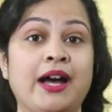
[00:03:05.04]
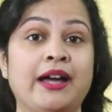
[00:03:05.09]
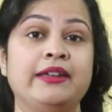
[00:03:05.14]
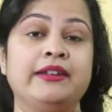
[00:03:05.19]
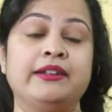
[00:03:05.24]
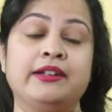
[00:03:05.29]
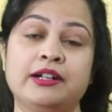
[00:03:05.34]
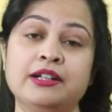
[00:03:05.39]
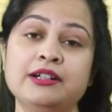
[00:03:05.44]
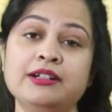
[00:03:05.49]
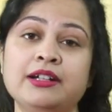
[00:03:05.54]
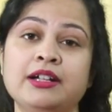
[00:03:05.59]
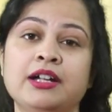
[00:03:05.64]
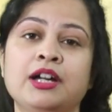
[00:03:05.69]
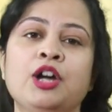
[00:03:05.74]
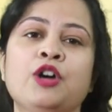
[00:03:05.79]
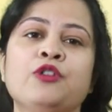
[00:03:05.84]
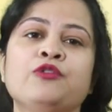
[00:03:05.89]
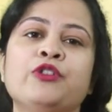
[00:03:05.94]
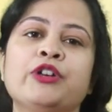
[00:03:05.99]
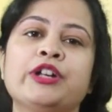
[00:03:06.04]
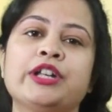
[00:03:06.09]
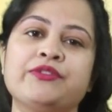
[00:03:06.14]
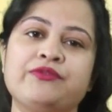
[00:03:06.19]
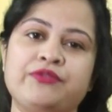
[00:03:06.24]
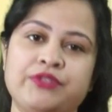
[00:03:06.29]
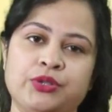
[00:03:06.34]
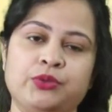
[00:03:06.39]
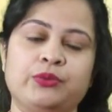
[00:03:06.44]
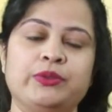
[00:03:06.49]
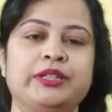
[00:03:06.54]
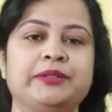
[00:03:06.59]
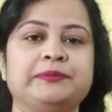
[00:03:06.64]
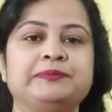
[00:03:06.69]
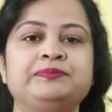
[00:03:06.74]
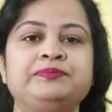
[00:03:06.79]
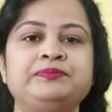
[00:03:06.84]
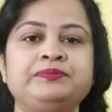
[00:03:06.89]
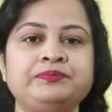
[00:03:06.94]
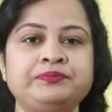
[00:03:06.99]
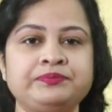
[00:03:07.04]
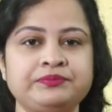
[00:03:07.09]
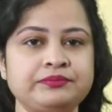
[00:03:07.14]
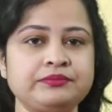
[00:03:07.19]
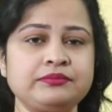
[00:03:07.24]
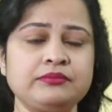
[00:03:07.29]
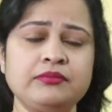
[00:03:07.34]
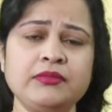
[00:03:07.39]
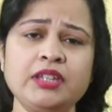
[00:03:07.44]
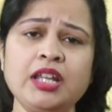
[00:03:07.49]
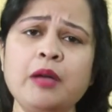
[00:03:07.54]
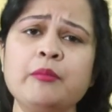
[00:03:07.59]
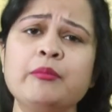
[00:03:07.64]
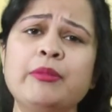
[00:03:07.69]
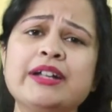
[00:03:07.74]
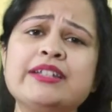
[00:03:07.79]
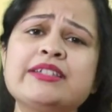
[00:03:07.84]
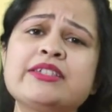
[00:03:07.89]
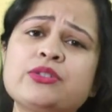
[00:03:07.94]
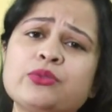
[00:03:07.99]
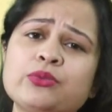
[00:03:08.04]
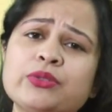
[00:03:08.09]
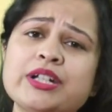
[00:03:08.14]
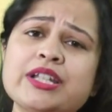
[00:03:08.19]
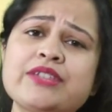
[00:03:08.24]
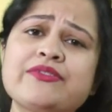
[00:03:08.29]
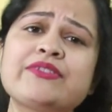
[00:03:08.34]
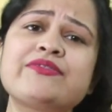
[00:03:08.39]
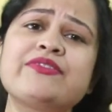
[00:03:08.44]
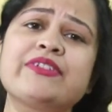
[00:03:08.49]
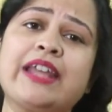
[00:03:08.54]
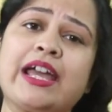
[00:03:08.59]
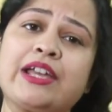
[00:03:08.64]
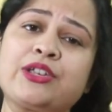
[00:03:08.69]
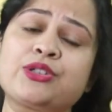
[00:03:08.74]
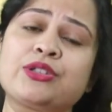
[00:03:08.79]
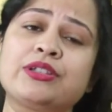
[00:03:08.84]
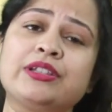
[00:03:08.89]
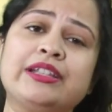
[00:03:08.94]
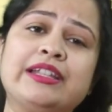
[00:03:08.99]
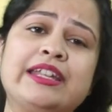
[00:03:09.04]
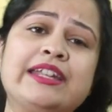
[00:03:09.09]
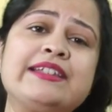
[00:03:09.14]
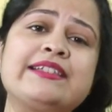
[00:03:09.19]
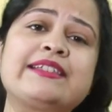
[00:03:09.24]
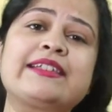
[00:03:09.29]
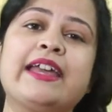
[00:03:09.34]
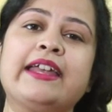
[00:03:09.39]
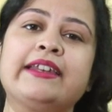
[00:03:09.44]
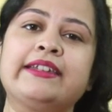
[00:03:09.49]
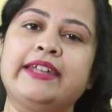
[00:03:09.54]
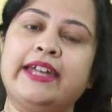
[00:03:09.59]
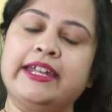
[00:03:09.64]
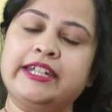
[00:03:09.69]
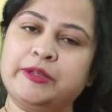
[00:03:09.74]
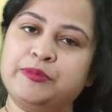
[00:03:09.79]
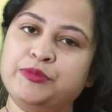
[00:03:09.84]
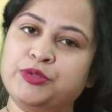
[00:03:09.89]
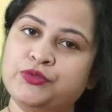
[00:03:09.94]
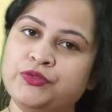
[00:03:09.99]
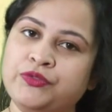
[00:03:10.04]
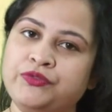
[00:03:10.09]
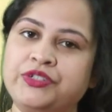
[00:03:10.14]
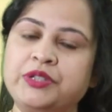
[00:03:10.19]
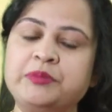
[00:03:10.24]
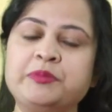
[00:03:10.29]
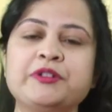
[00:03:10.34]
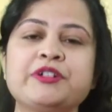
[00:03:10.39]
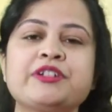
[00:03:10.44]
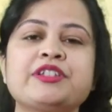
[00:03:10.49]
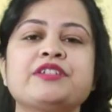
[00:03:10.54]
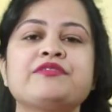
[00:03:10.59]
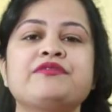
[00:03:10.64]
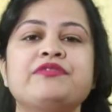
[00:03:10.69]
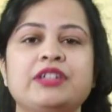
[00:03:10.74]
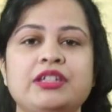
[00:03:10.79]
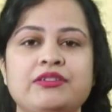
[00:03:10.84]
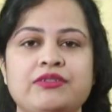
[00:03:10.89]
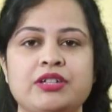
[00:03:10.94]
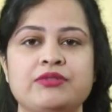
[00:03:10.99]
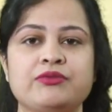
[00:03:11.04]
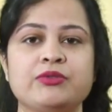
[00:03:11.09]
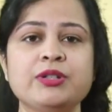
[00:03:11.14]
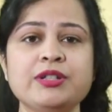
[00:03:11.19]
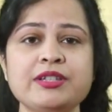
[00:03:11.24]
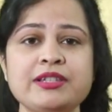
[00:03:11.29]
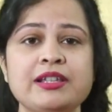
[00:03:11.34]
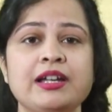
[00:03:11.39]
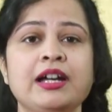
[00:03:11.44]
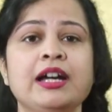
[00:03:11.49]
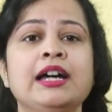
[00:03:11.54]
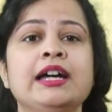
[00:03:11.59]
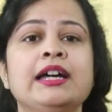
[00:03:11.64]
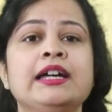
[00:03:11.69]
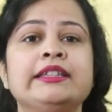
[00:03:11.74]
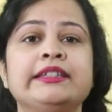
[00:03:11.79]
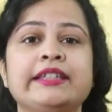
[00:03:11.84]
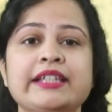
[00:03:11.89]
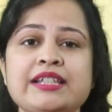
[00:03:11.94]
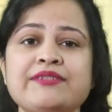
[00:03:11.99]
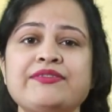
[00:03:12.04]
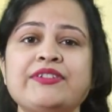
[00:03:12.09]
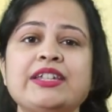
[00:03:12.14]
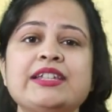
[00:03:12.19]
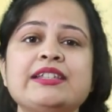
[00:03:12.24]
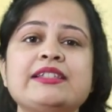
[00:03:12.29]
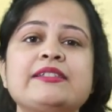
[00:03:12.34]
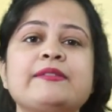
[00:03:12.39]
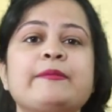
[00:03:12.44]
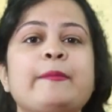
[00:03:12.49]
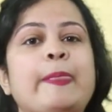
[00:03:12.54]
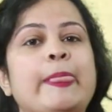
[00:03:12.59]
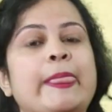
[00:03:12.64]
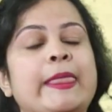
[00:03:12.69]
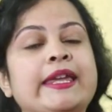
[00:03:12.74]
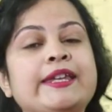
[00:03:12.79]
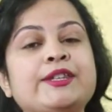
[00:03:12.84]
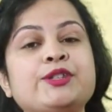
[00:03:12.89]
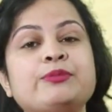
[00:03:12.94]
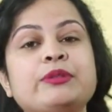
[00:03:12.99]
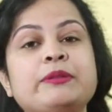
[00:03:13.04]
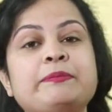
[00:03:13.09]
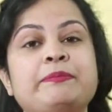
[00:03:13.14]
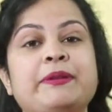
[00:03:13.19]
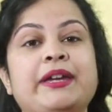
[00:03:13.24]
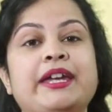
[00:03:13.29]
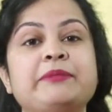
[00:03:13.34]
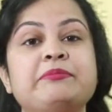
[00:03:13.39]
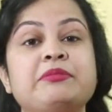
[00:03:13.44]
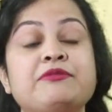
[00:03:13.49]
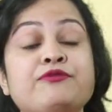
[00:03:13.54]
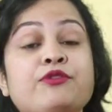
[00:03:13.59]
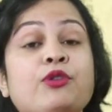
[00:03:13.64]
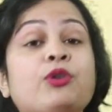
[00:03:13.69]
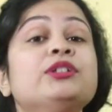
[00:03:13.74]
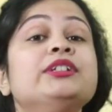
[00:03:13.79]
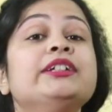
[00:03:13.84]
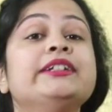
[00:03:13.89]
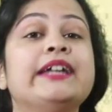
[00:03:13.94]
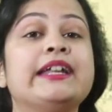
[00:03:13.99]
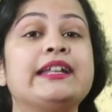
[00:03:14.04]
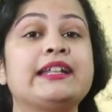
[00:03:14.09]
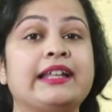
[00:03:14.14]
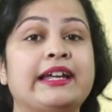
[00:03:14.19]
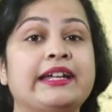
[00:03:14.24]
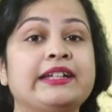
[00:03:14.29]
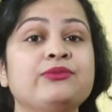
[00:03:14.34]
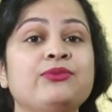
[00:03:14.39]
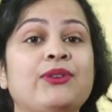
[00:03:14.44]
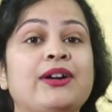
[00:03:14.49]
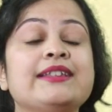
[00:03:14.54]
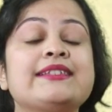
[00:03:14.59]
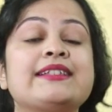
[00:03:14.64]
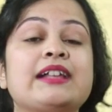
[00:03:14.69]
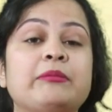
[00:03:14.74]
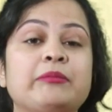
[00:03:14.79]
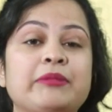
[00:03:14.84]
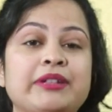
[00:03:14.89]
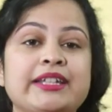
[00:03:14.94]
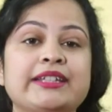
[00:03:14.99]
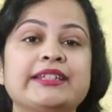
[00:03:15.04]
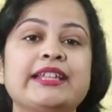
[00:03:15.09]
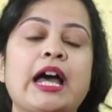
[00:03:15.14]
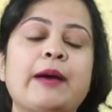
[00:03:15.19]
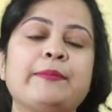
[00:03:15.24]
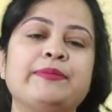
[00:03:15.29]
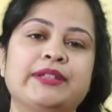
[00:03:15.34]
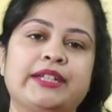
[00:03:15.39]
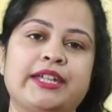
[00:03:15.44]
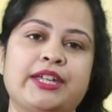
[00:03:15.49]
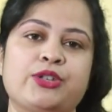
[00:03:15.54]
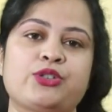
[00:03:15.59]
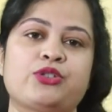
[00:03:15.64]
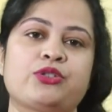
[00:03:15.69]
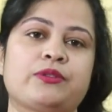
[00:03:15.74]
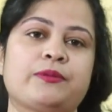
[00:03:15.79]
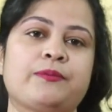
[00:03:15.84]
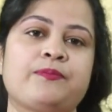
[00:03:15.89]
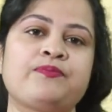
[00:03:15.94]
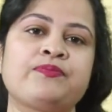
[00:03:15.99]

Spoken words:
INR, for reviewing. But students with financial needs can get up to 50% fee waivers. This fees need to be paid before the deadline while submitting the application.